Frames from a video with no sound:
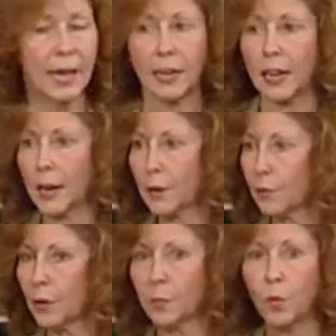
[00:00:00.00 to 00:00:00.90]
And at
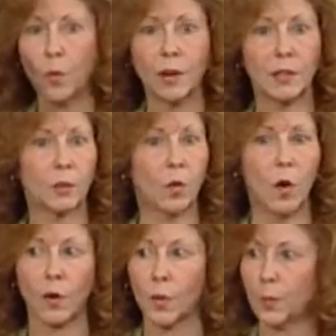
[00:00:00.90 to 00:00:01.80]
every point
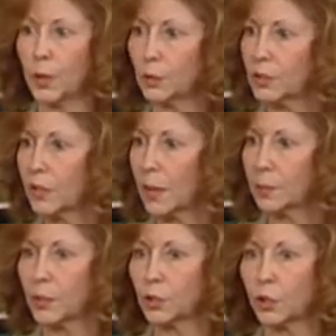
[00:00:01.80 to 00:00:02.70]
along the
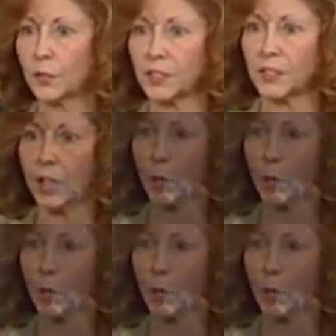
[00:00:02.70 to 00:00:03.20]
postsynaptic surface, the